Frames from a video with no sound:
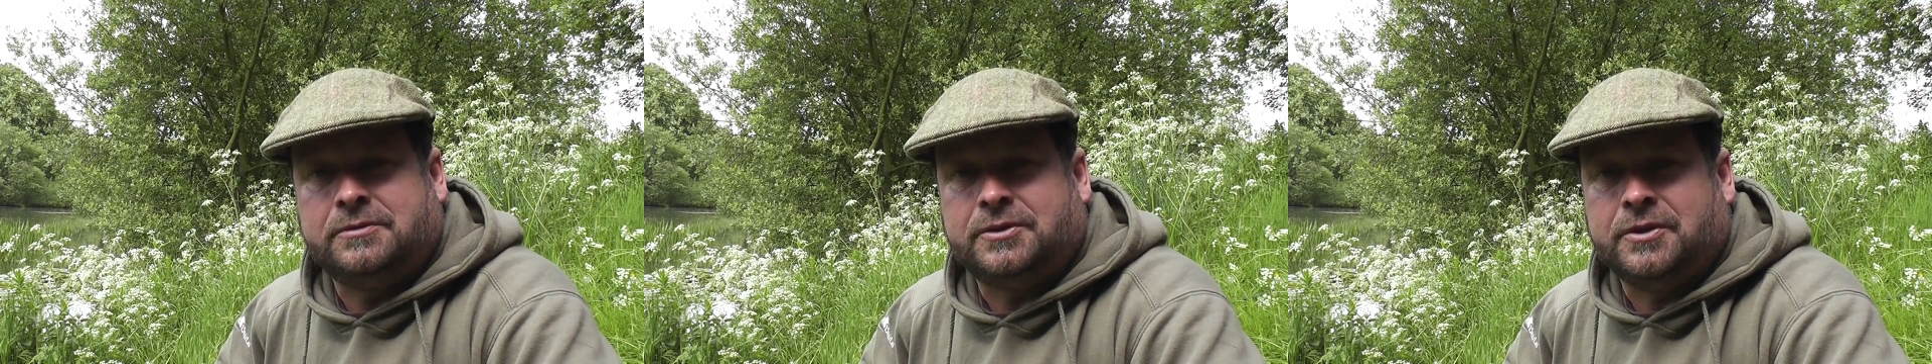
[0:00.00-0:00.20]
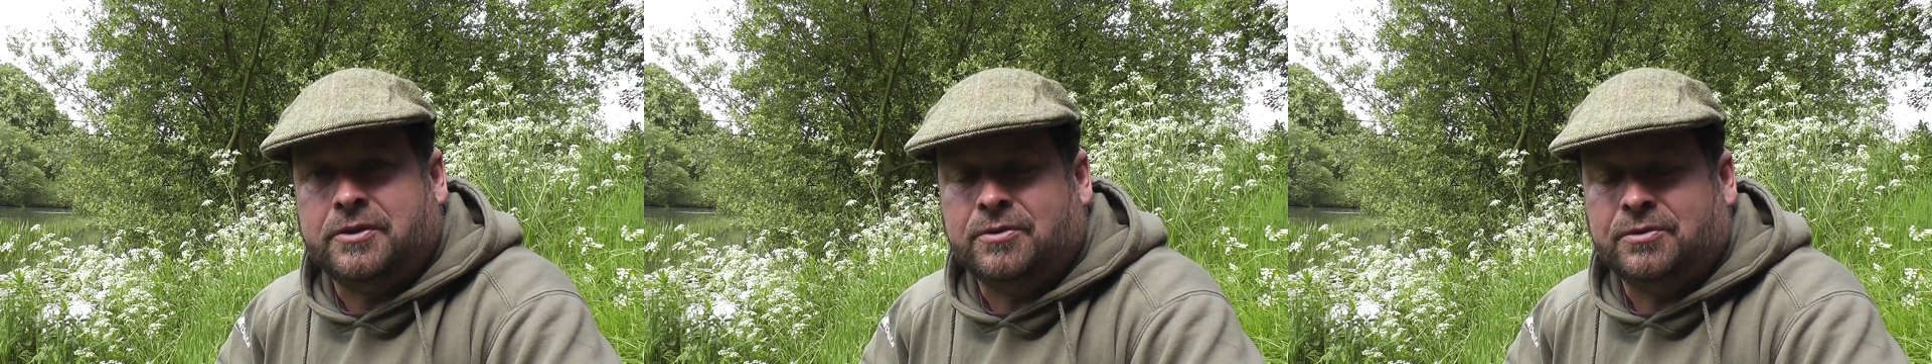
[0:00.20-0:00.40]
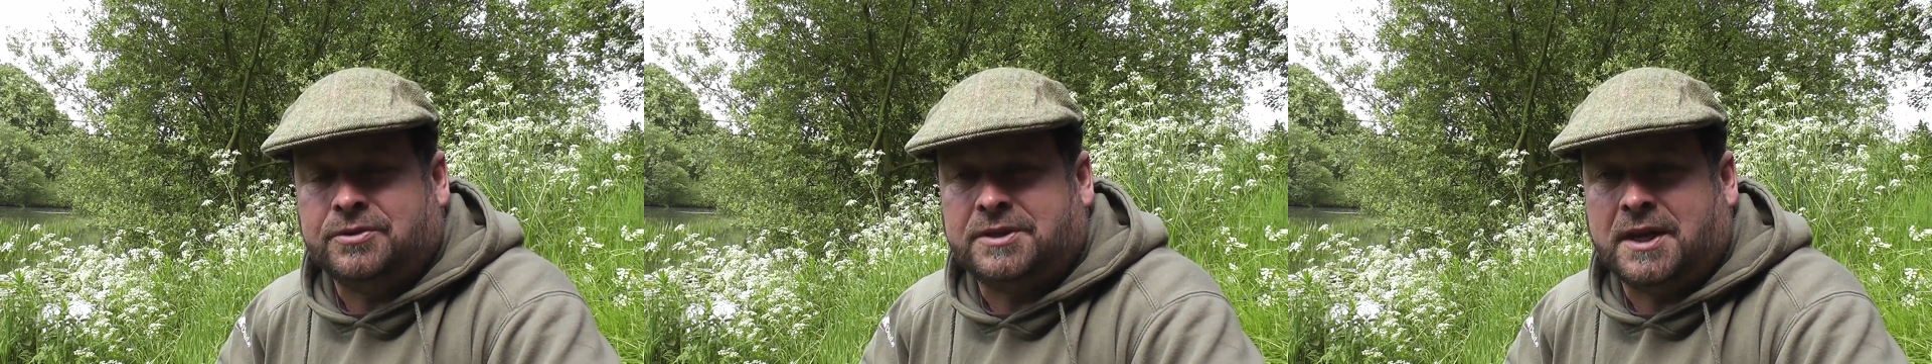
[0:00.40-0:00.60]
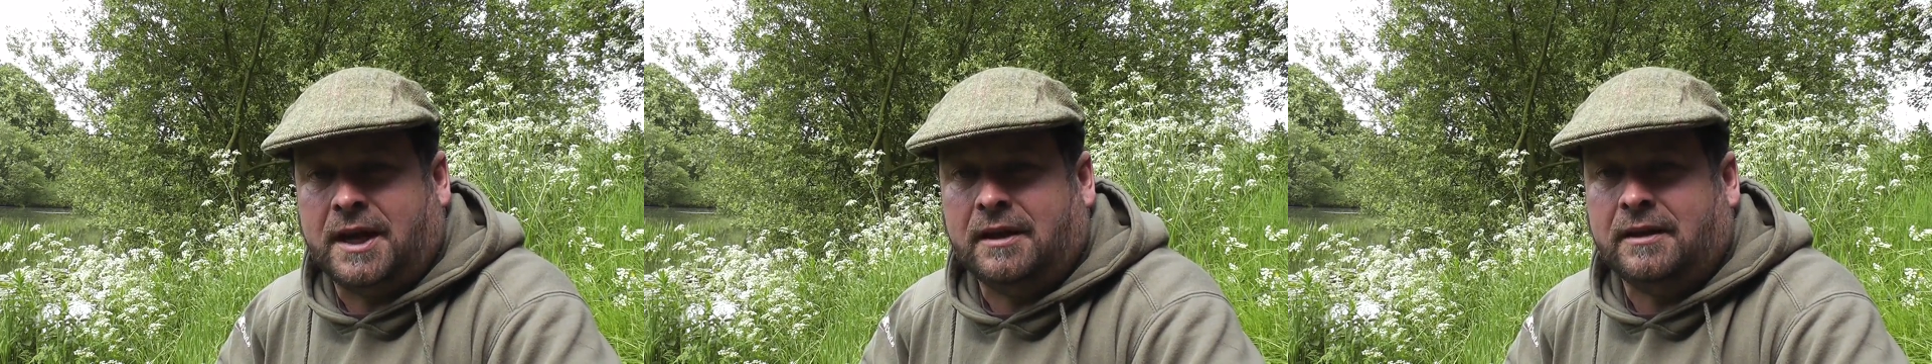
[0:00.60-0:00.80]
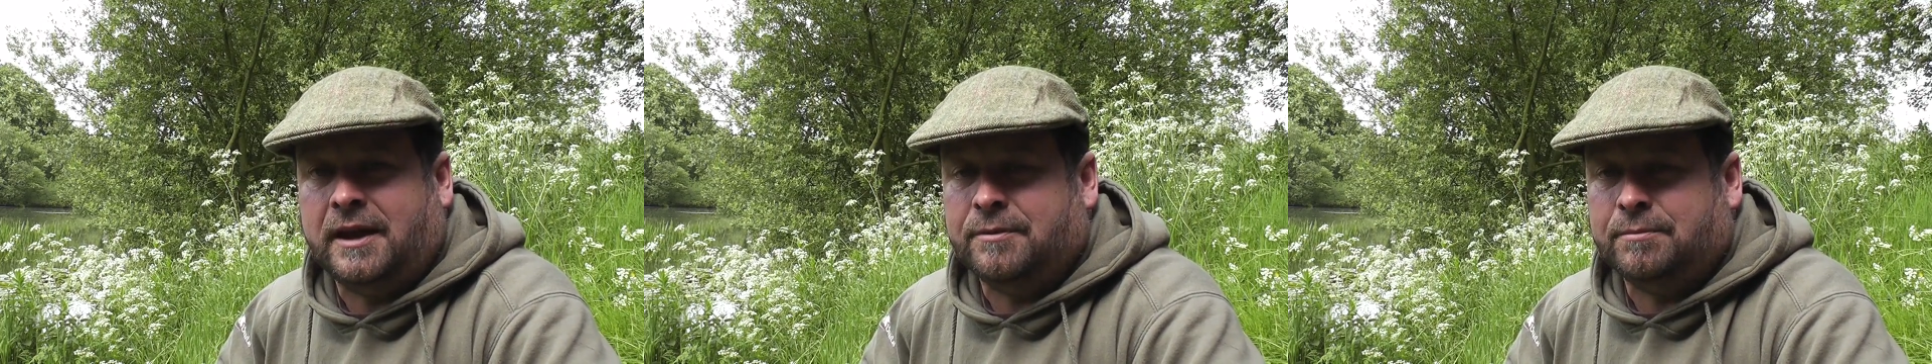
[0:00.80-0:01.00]
took the hooks
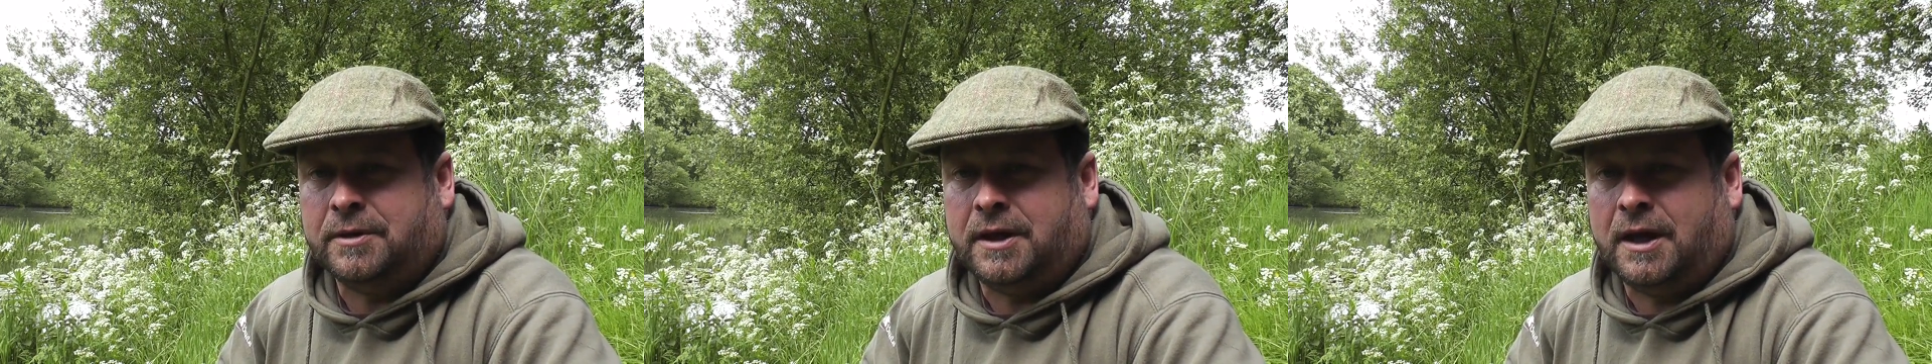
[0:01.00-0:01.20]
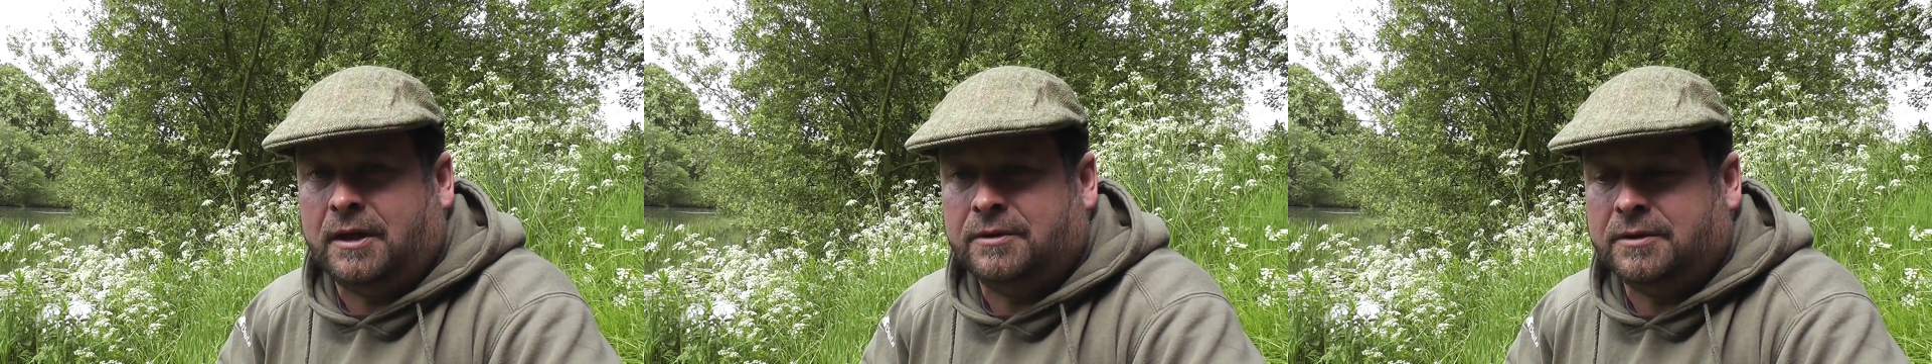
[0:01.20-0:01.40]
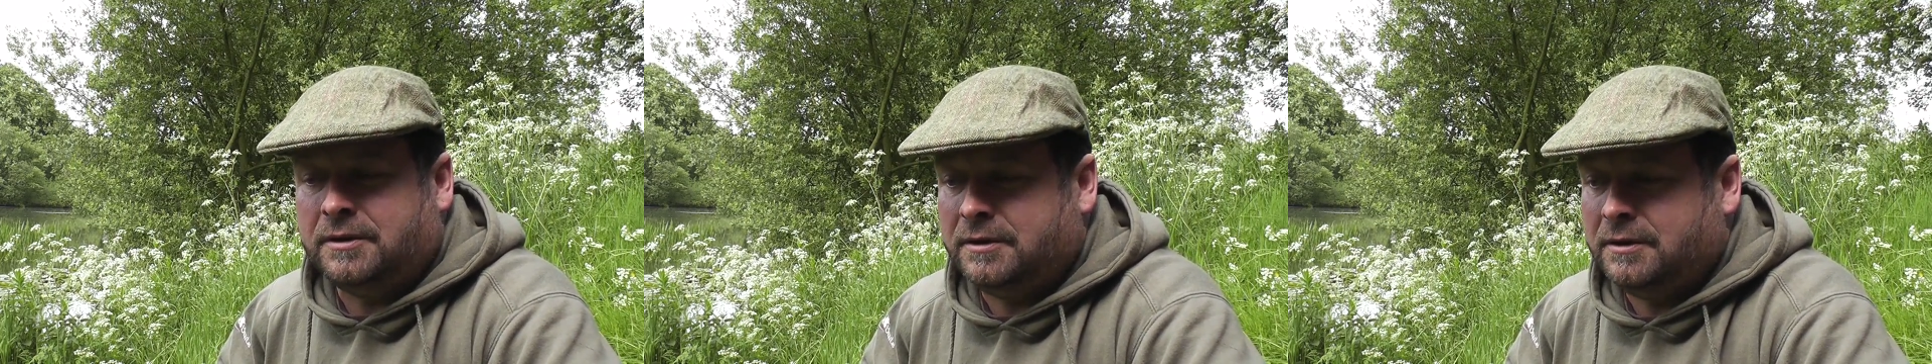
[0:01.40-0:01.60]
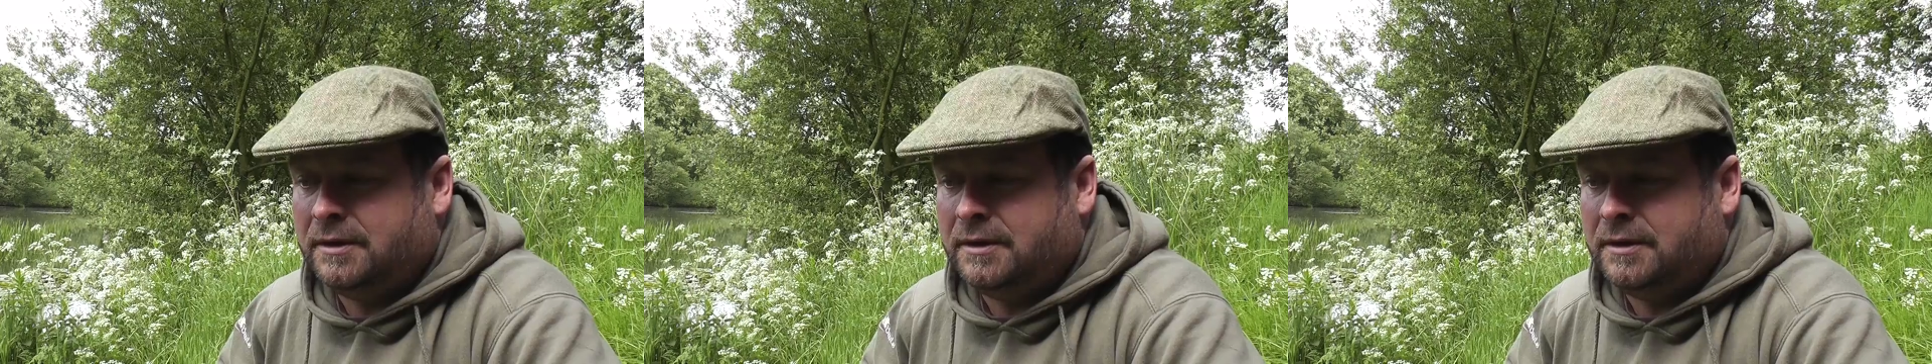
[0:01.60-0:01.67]
out, let them go.